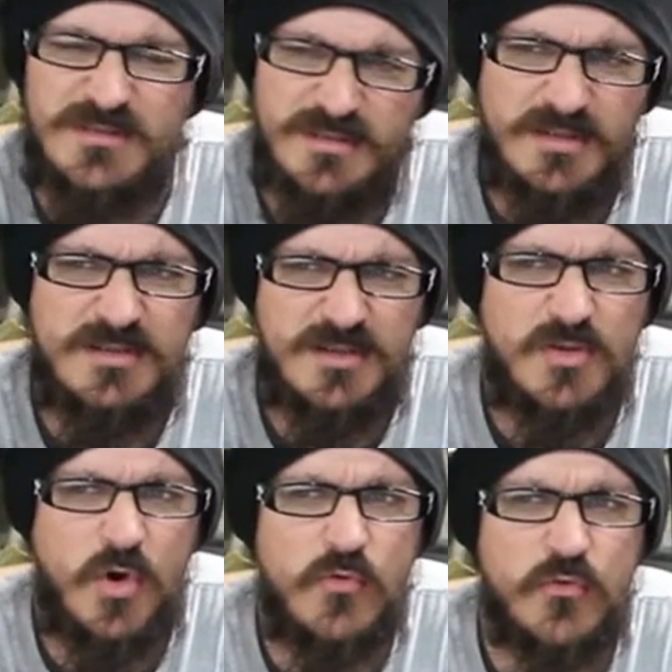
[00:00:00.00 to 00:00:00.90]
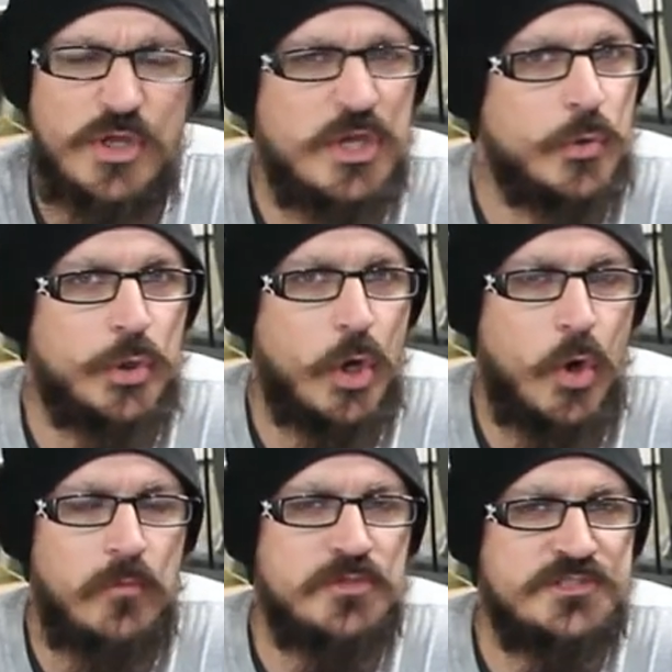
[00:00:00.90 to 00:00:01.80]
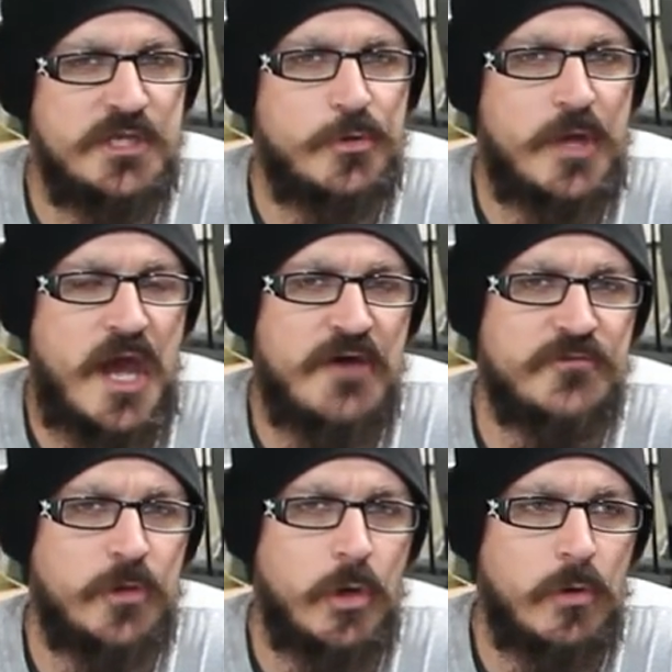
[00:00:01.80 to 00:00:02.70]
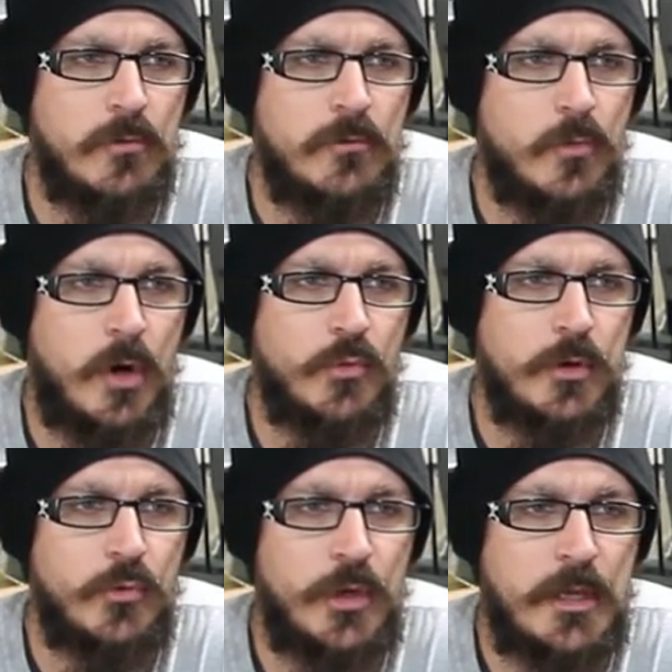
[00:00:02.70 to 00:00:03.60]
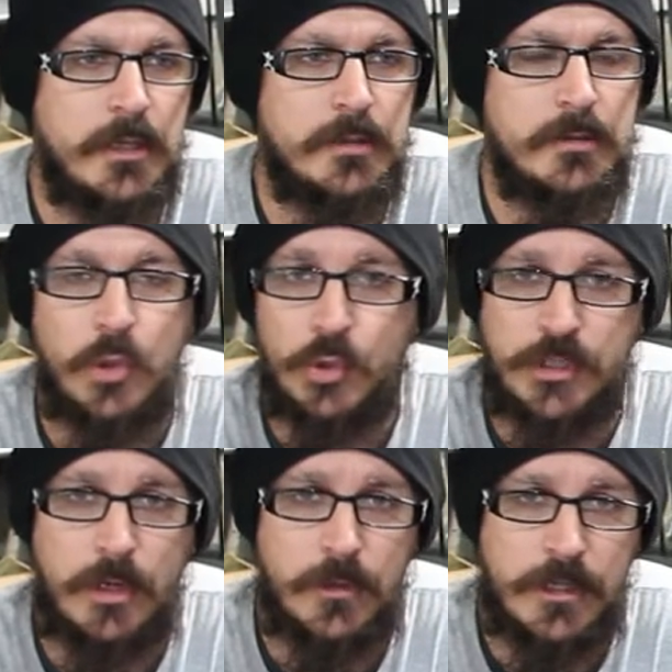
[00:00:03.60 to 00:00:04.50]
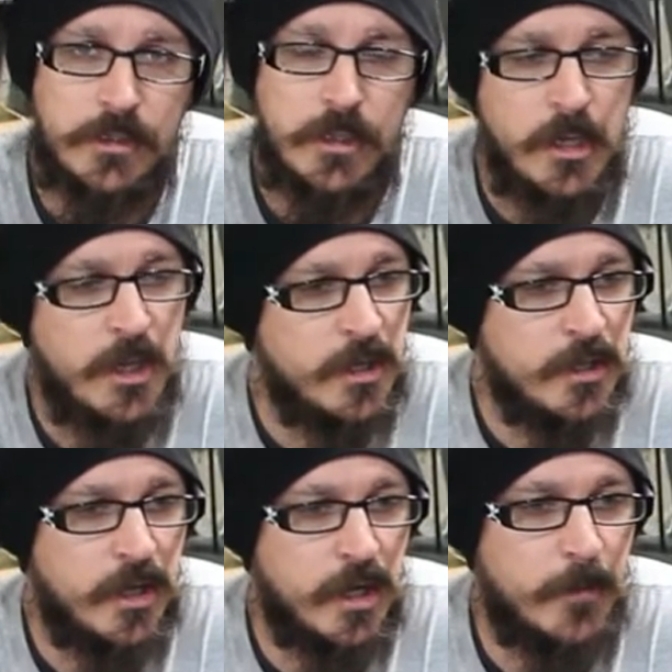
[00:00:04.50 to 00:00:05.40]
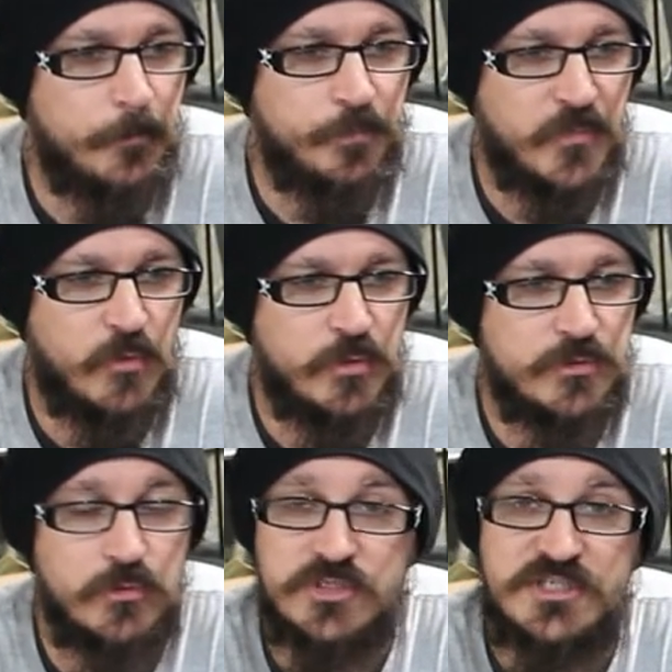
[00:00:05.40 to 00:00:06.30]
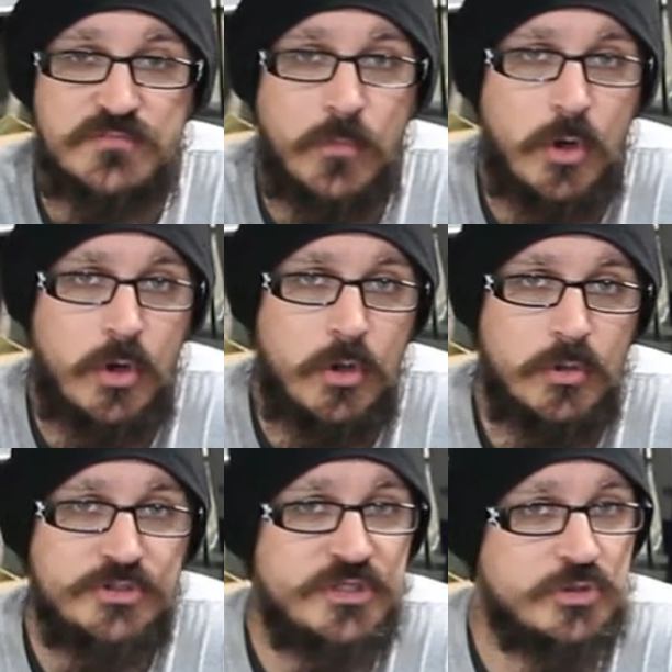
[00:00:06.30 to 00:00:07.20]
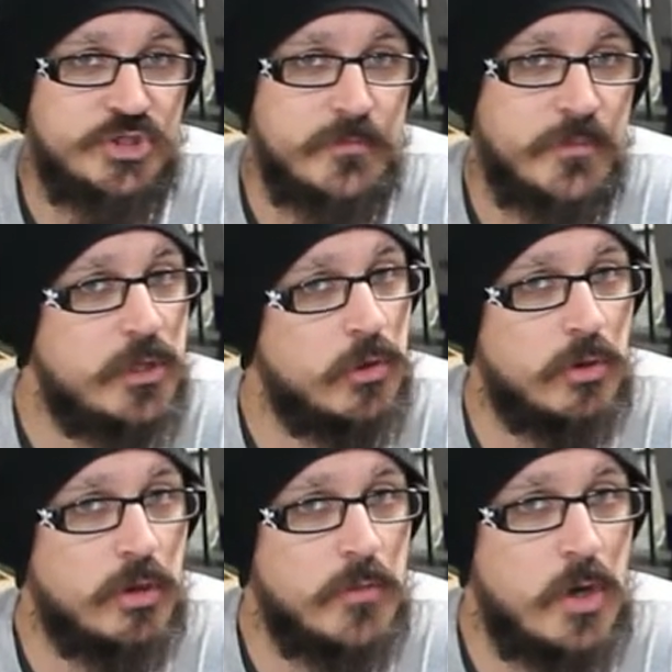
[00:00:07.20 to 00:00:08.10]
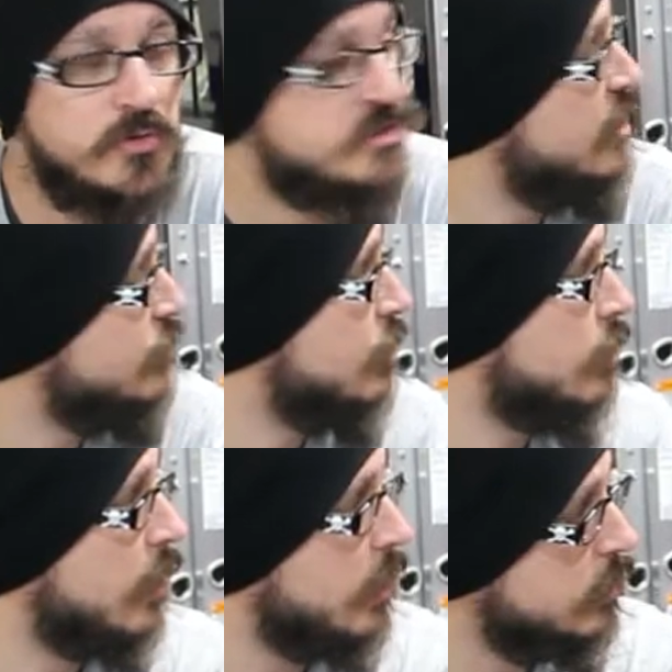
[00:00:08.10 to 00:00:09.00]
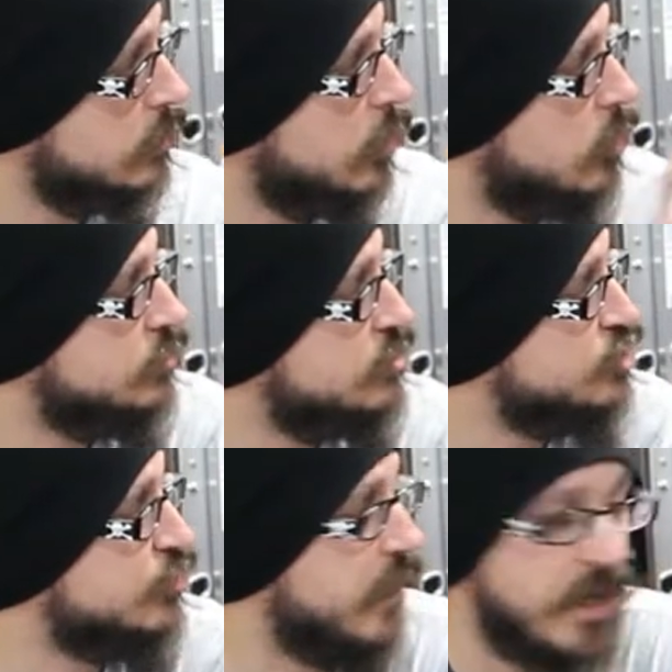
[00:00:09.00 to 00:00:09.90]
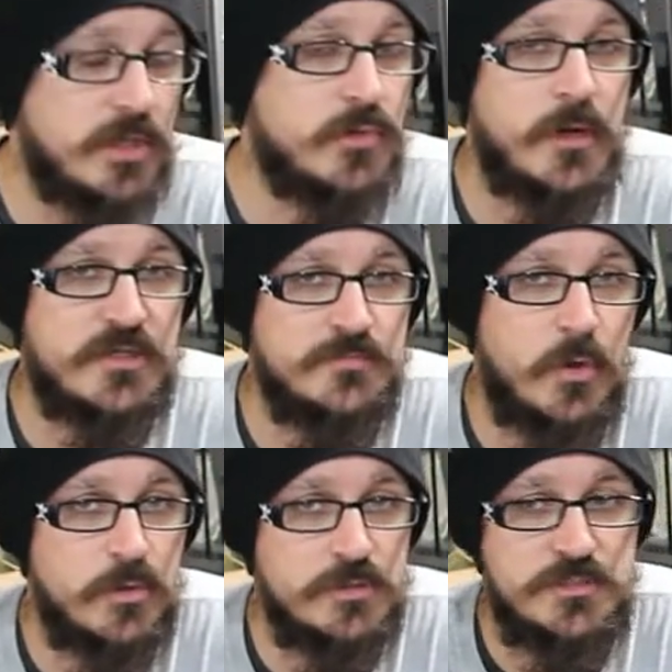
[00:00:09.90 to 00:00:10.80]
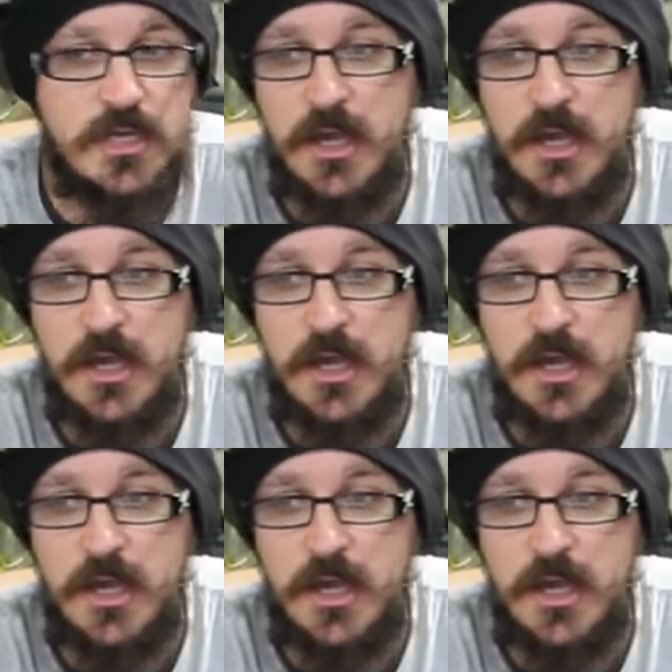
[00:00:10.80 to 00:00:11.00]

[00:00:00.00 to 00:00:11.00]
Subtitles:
a little over a year ago, almost a year and a half ago, while we were in North Carolina. I went through a small dealership in Irmo, South Carolina, called Japan Direct Motors.